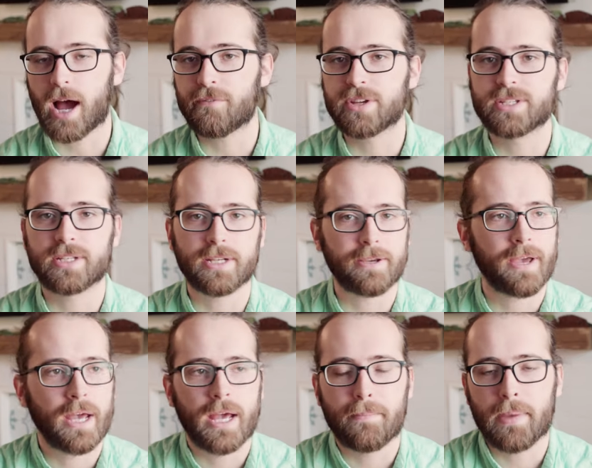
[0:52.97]
Obviously,
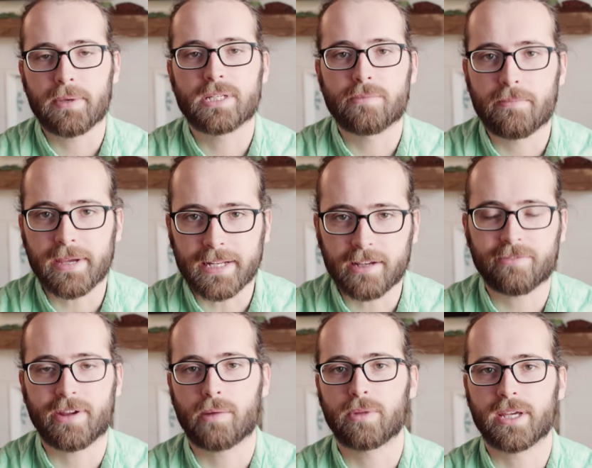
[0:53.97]
maybe some immediate
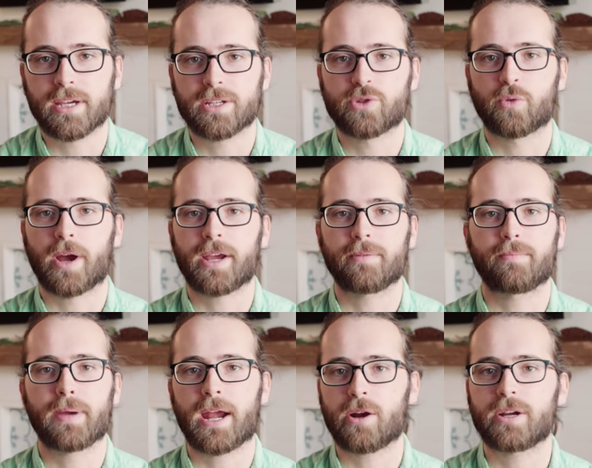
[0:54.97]
family is, right?
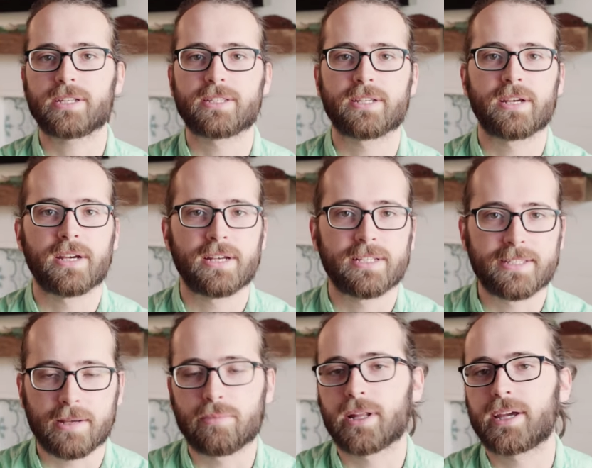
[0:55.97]
Parents,
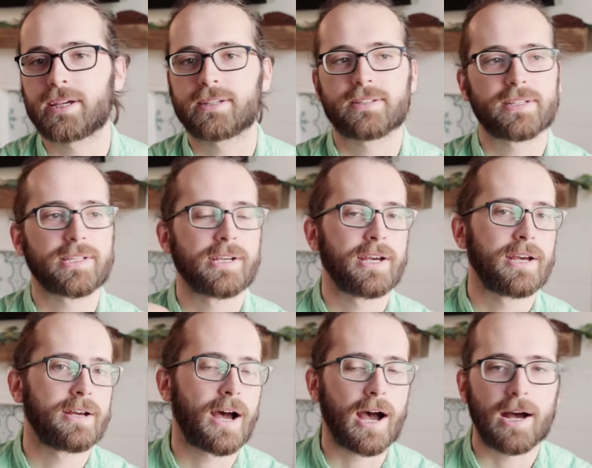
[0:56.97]
siblings,
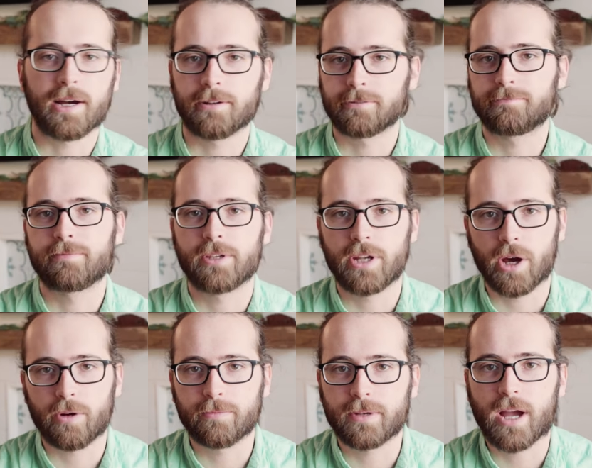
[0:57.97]
uh, you
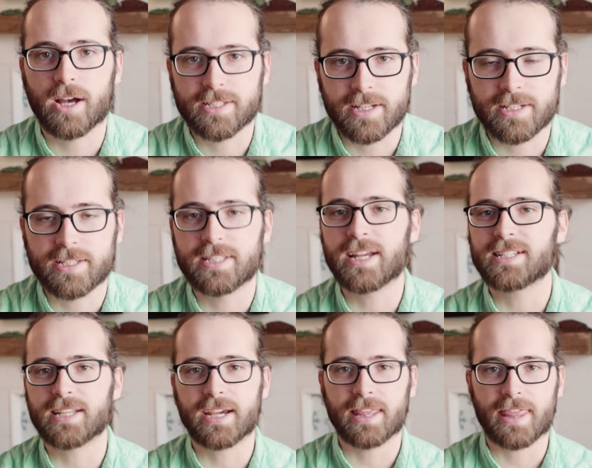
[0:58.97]
know, cousins,
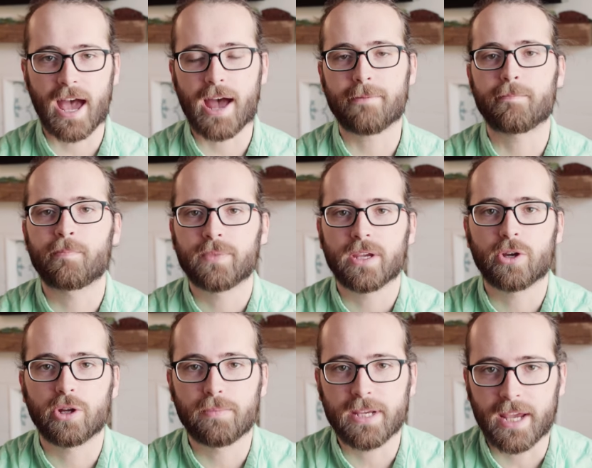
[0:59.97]
things like that
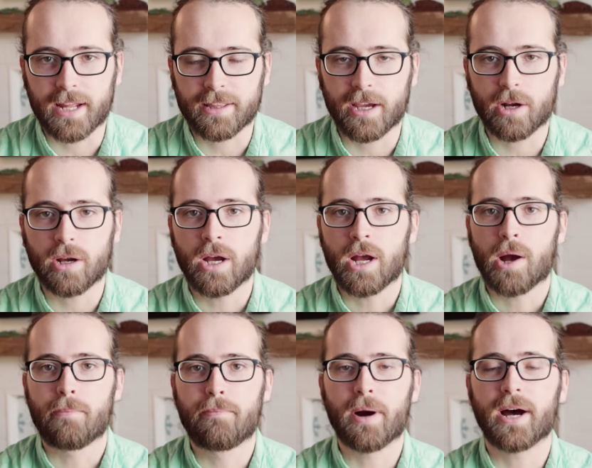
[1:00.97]
could be in there.
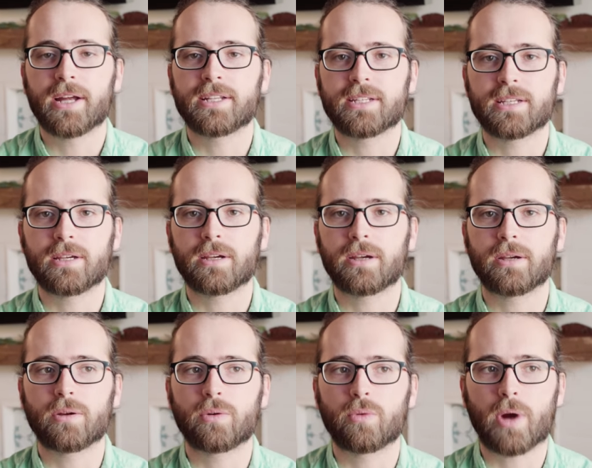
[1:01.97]
But
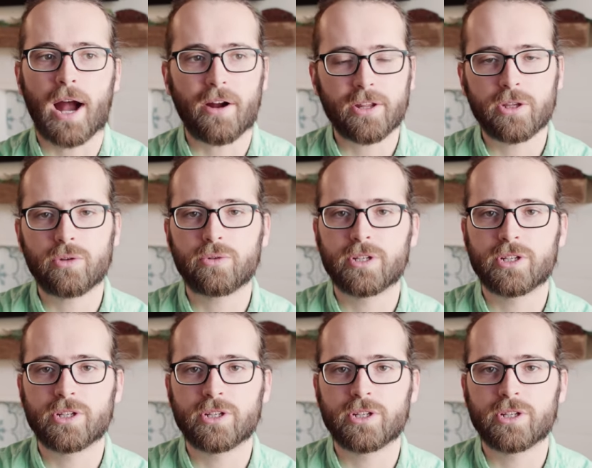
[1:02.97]
how do you